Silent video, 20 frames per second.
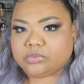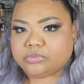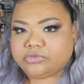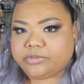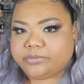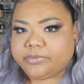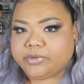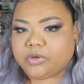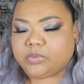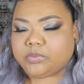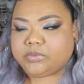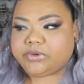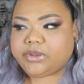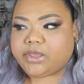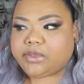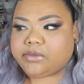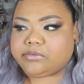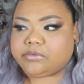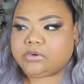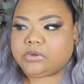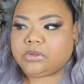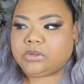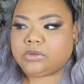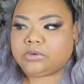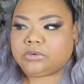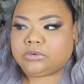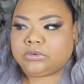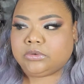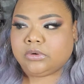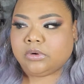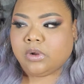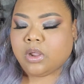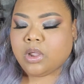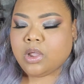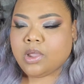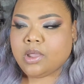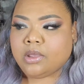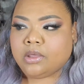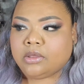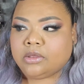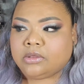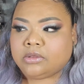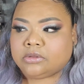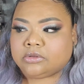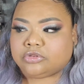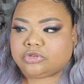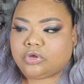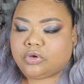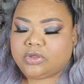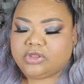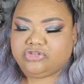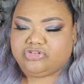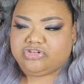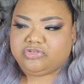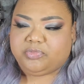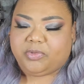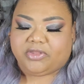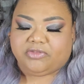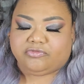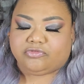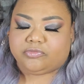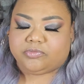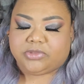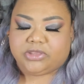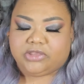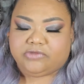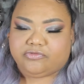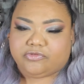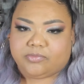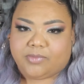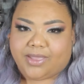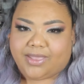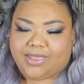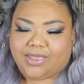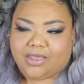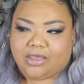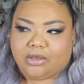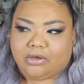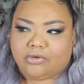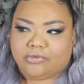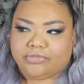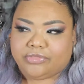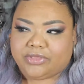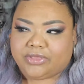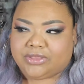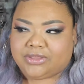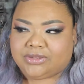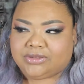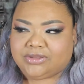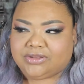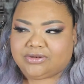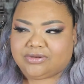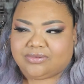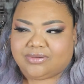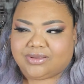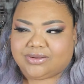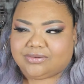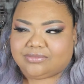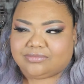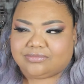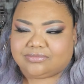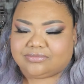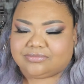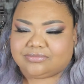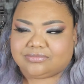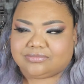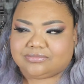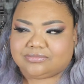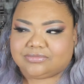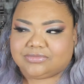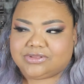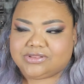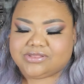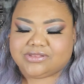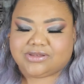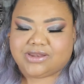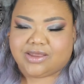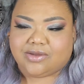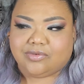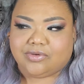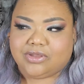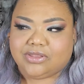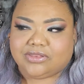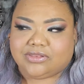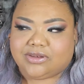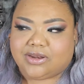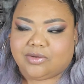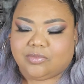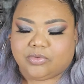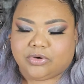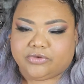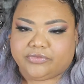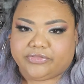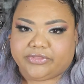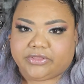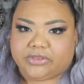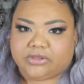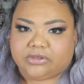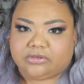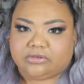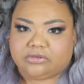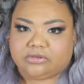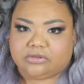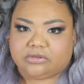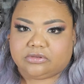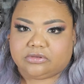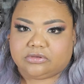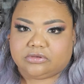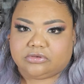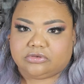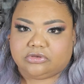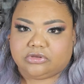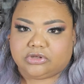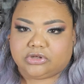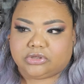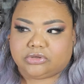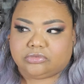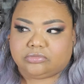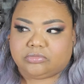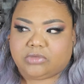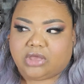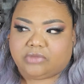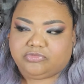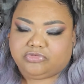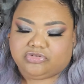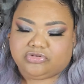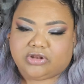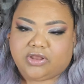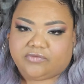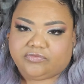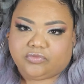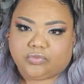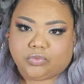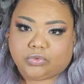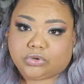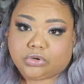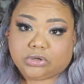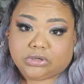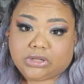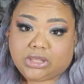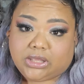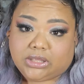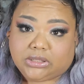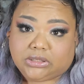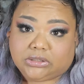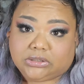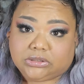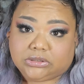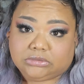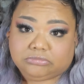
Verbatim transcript: They've been going down. So it's just best for me for my health, and you know, I don't. It's not. It's not worth it to you know. I'm just gonna have to order online.